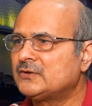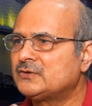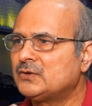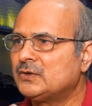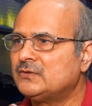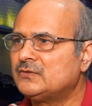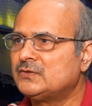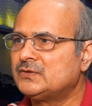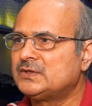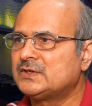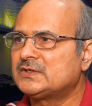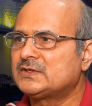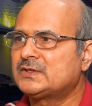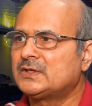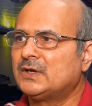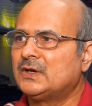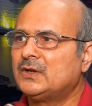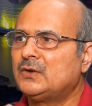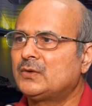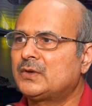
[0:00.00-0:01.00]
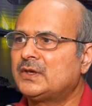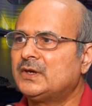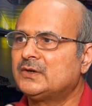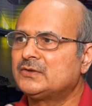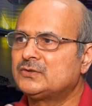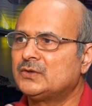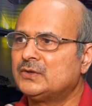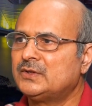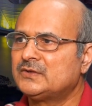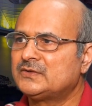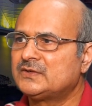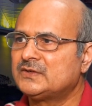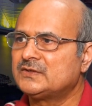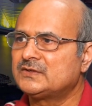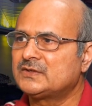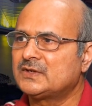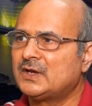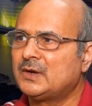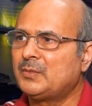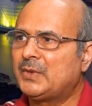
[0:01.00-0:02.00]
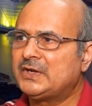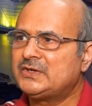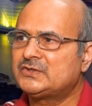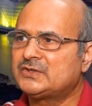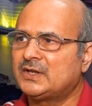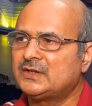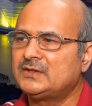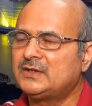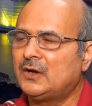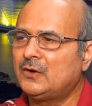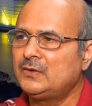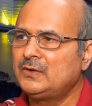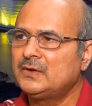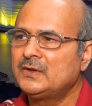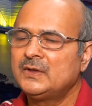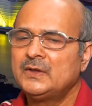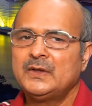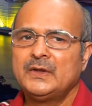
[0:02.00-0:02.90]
So if you just look here, so this is my shutdown.